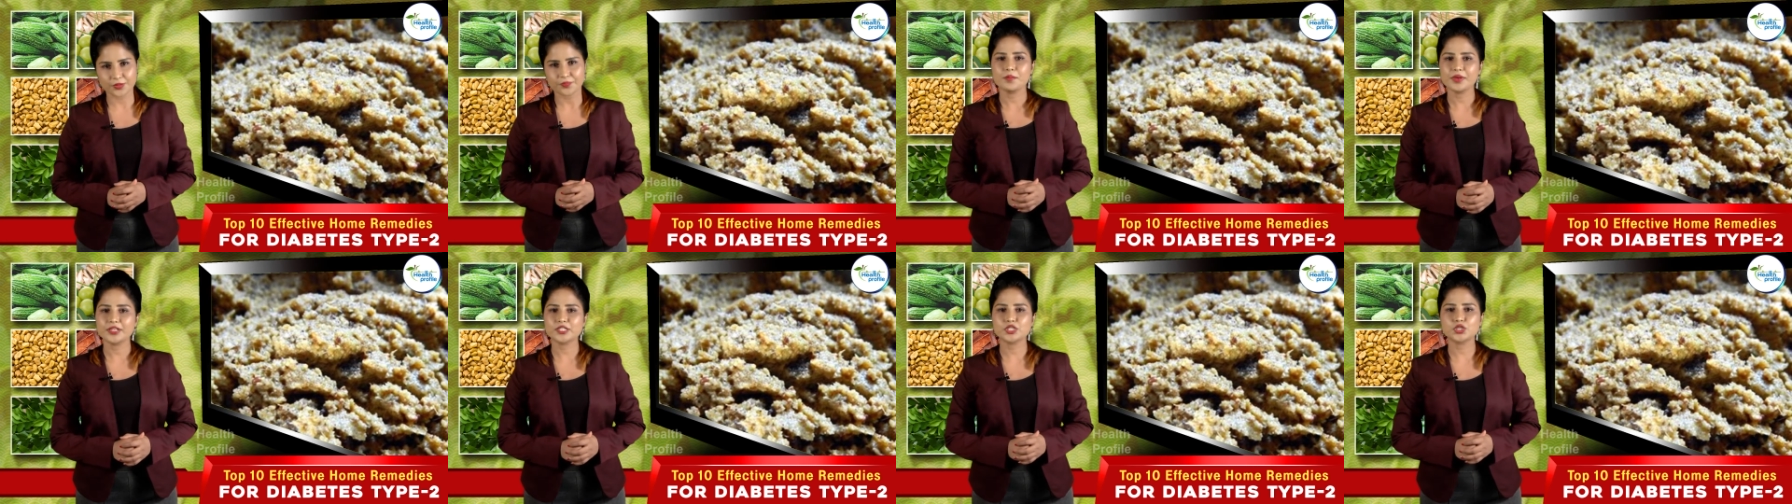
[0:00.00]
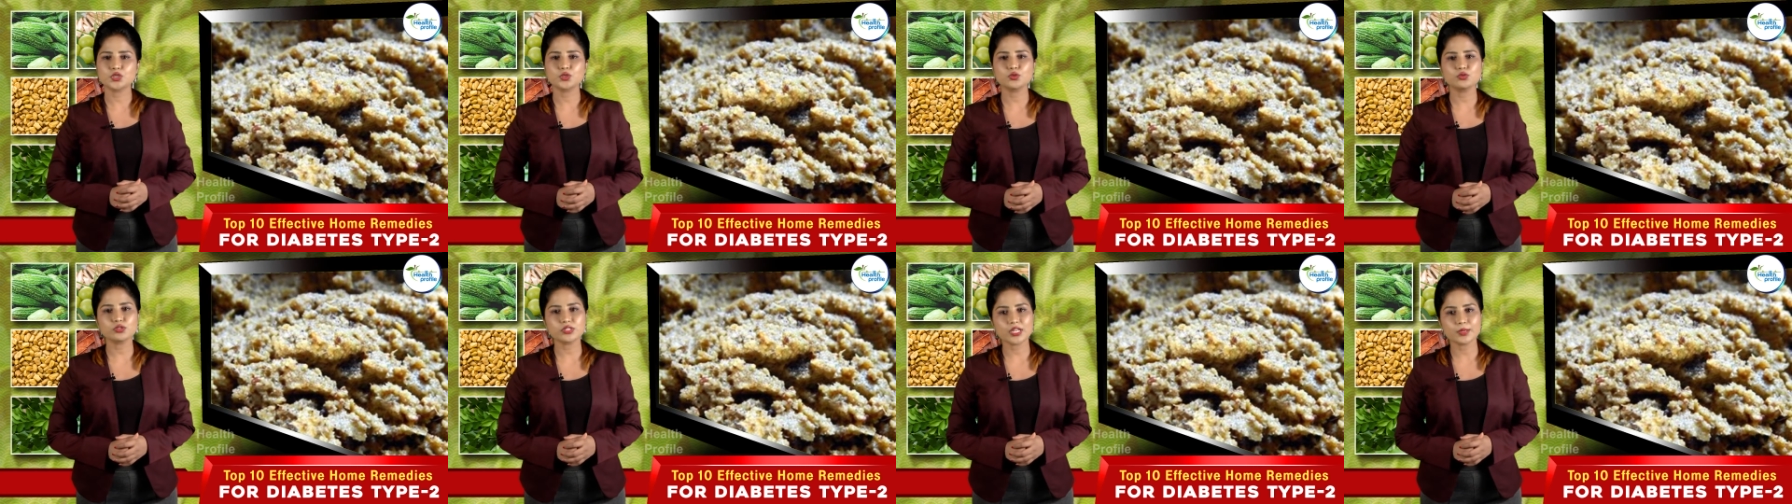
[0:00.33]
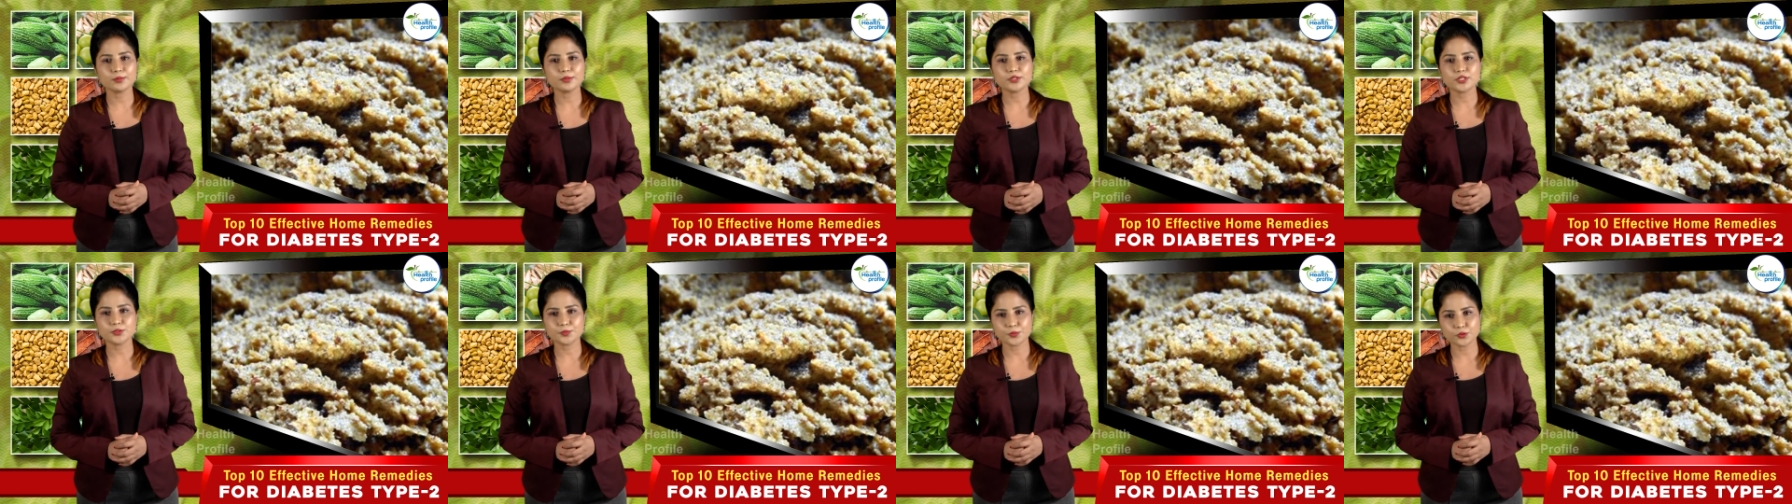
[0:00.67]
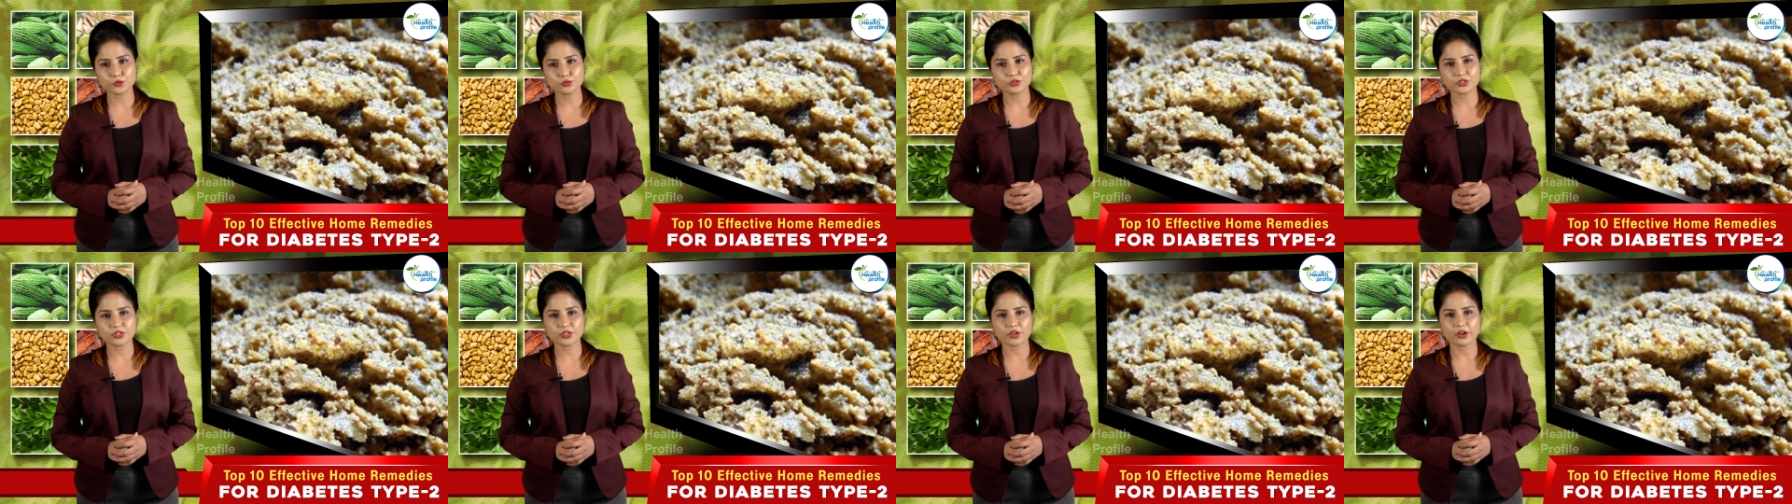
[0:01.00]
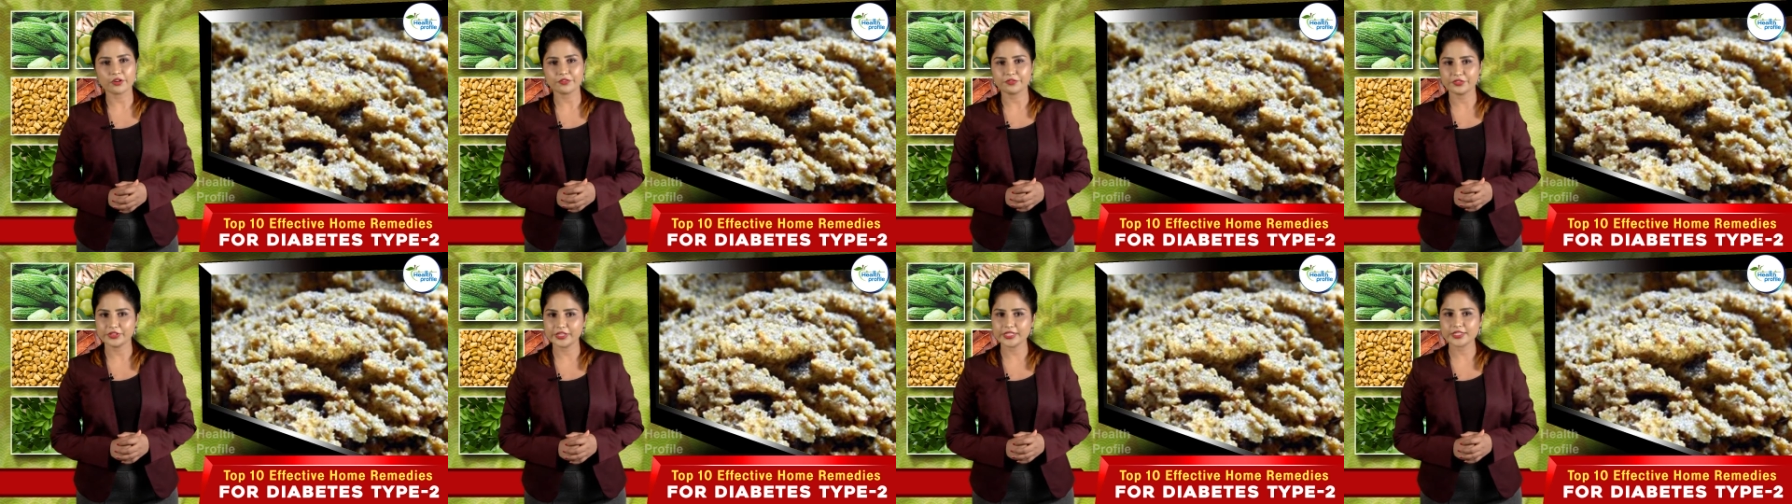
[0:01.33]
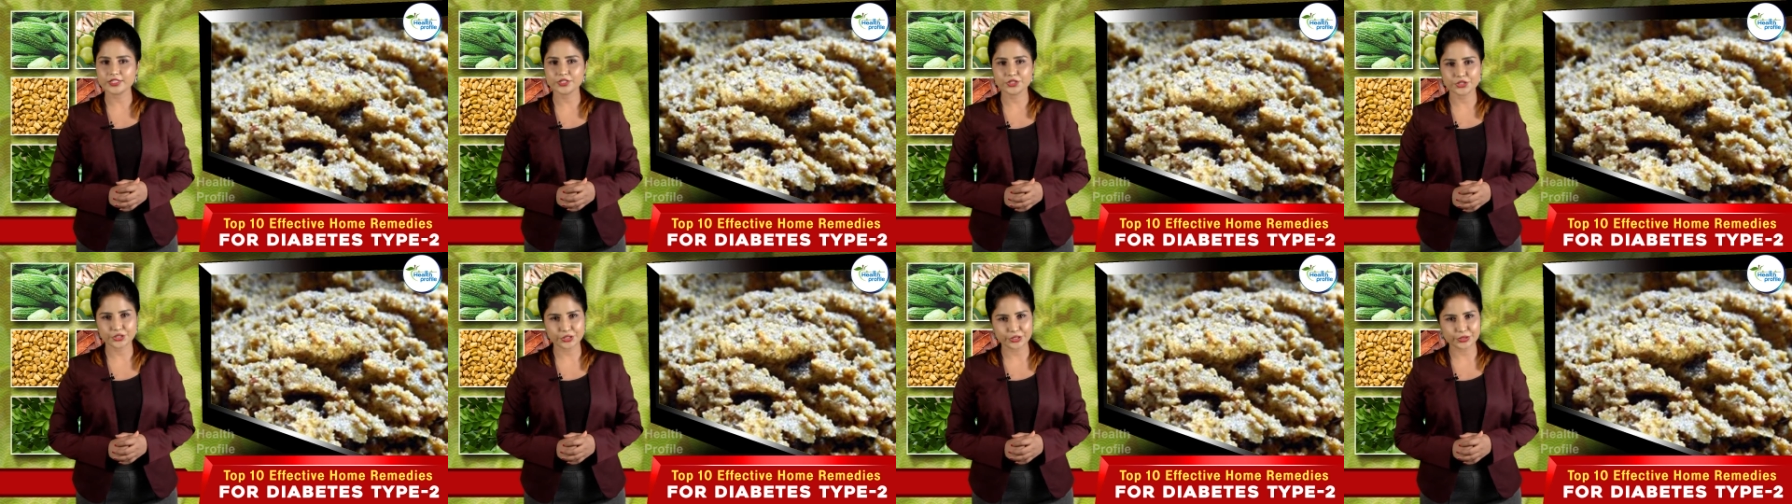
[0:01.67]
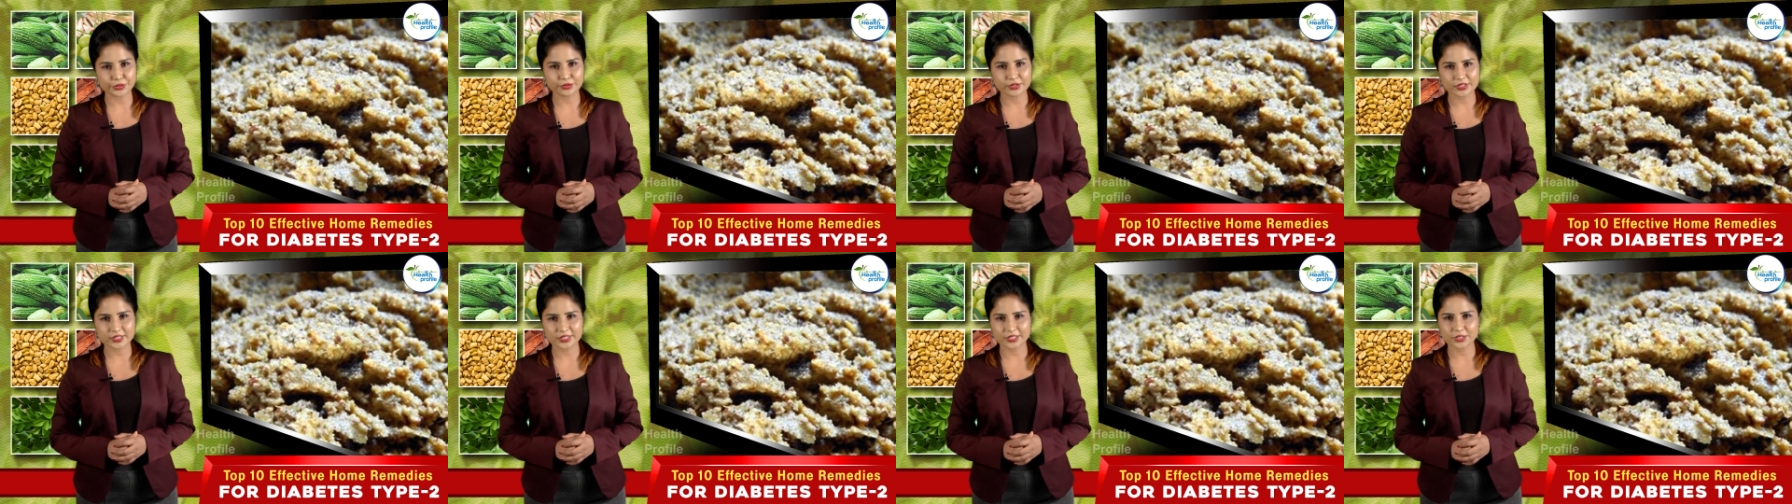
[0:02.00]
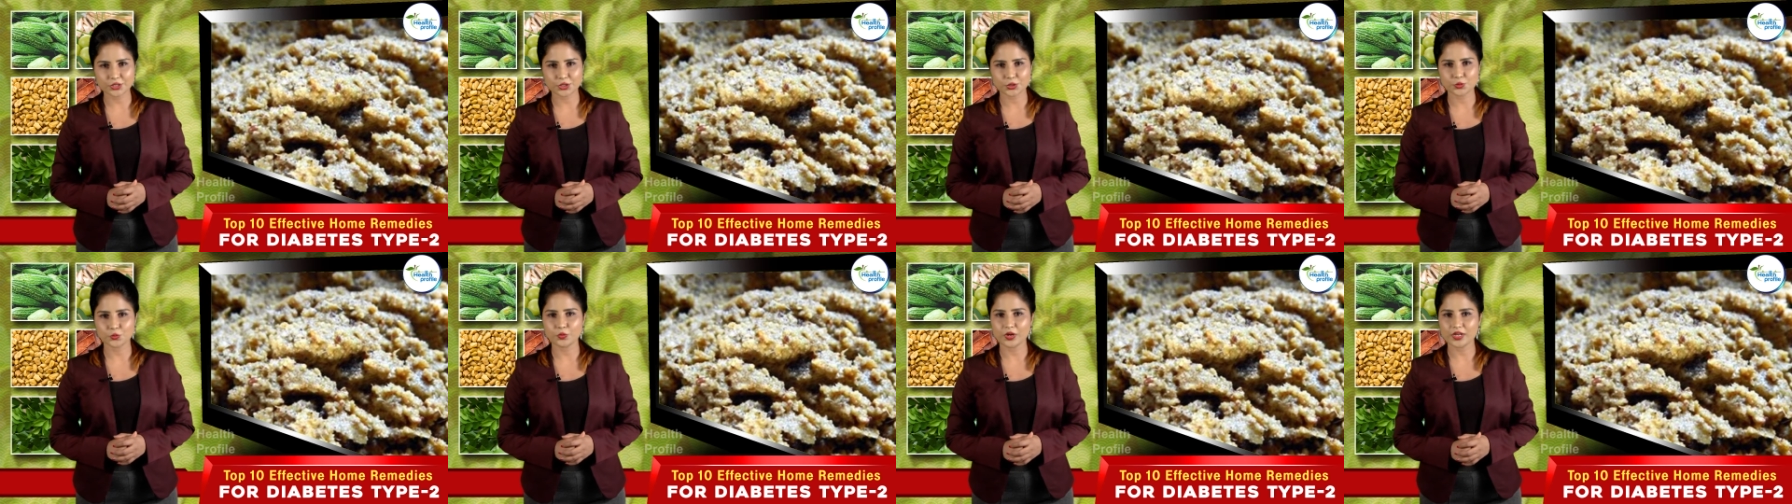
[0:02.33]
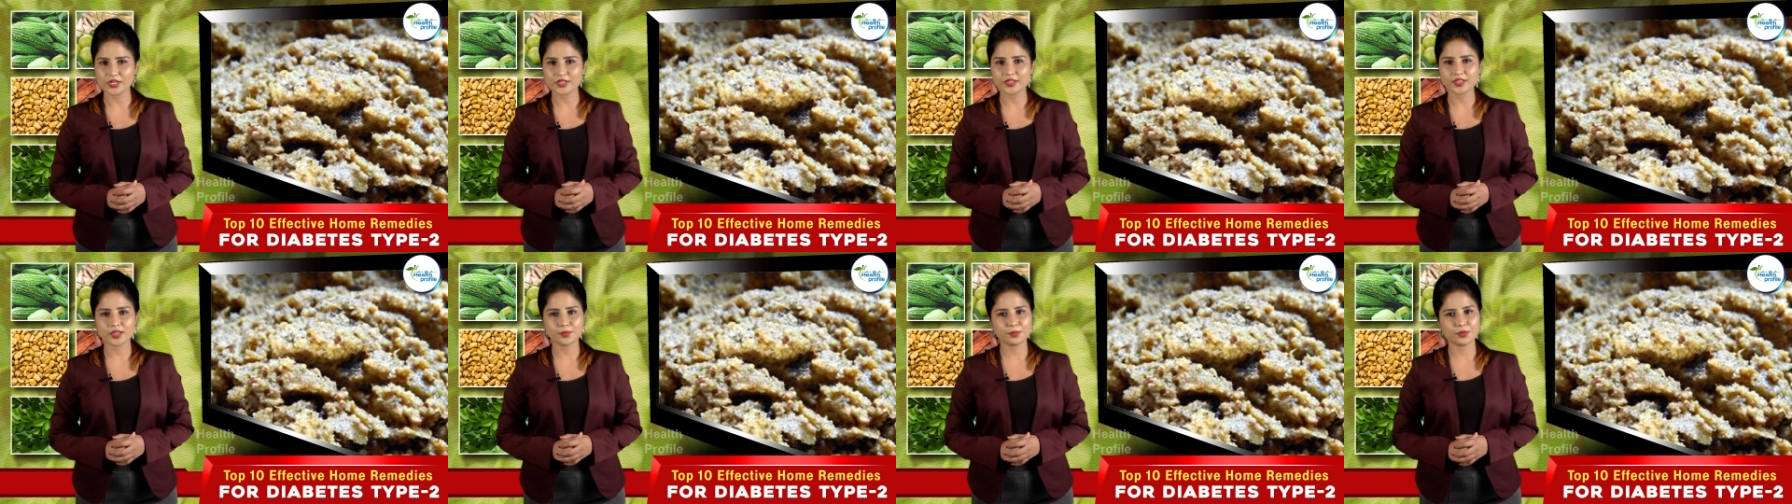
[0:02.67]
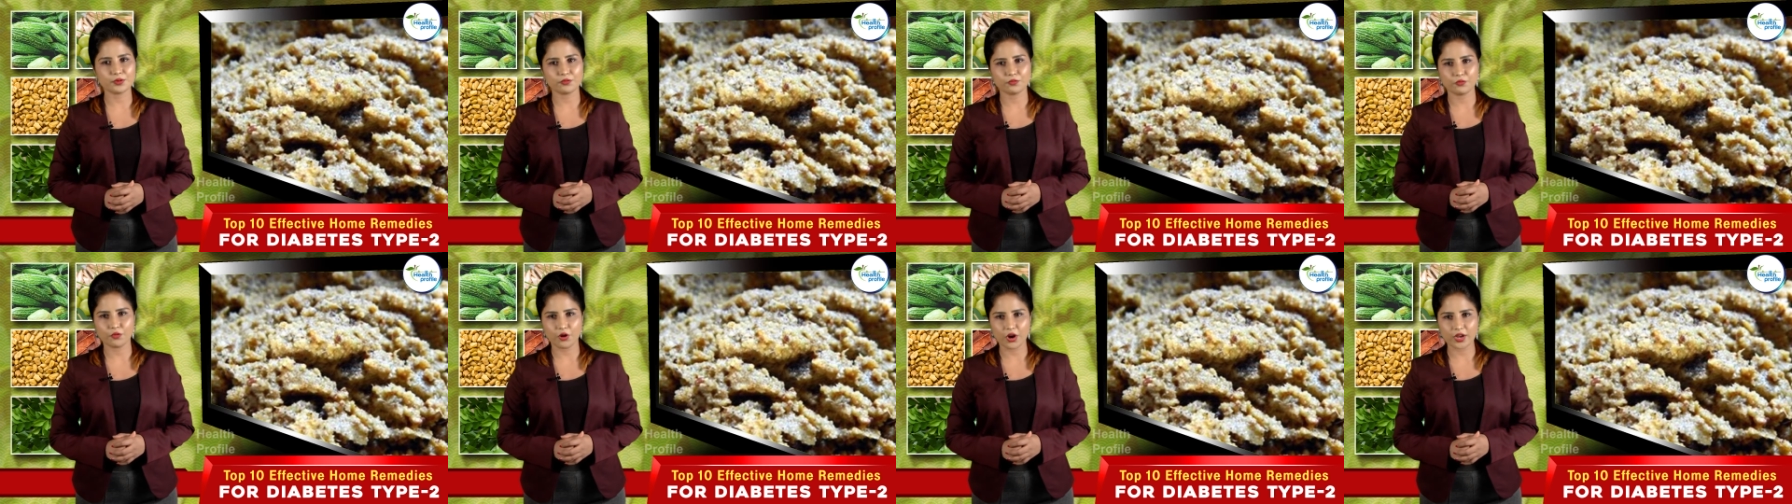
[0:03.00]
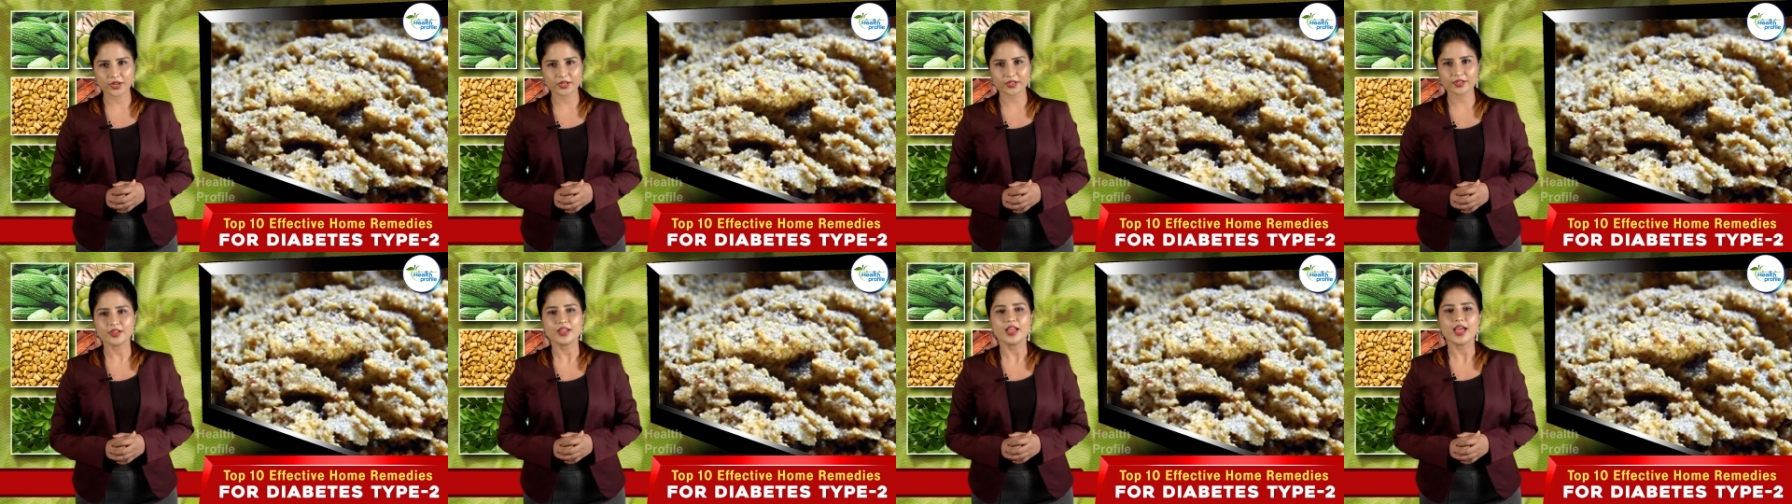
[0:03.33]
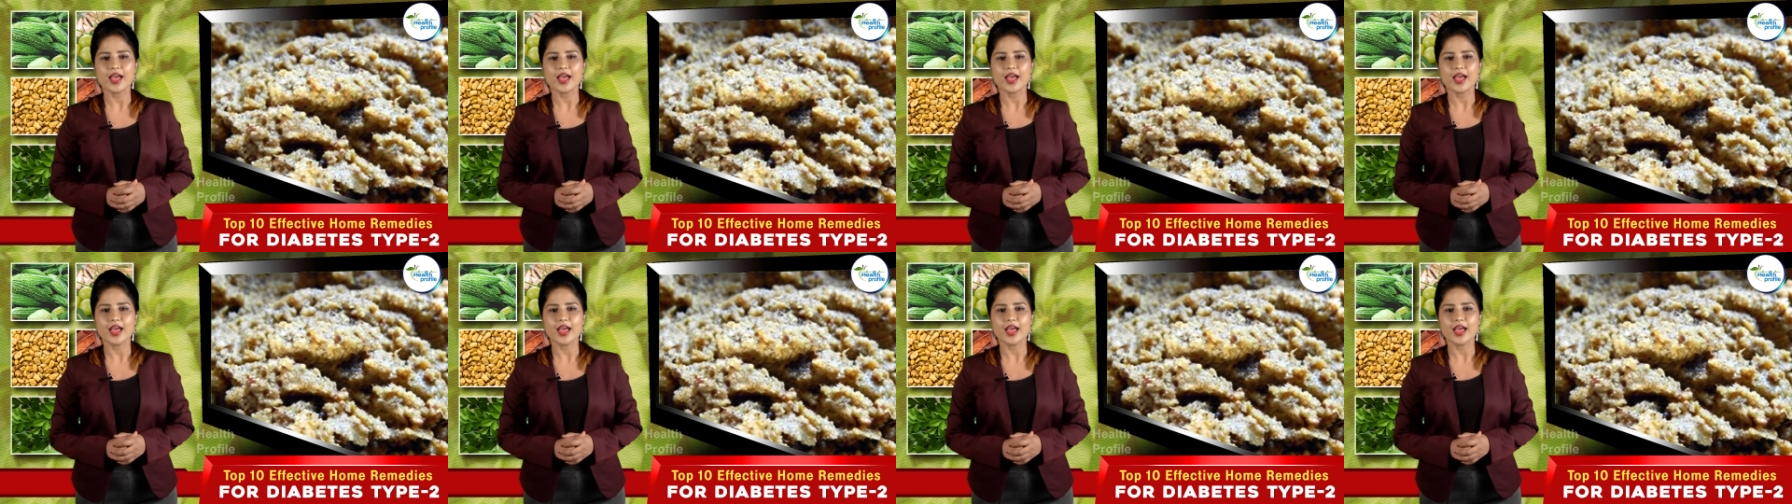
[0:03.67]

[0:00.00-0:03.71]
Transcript: Mix 2 tablespoons of this juice into 1 cup of water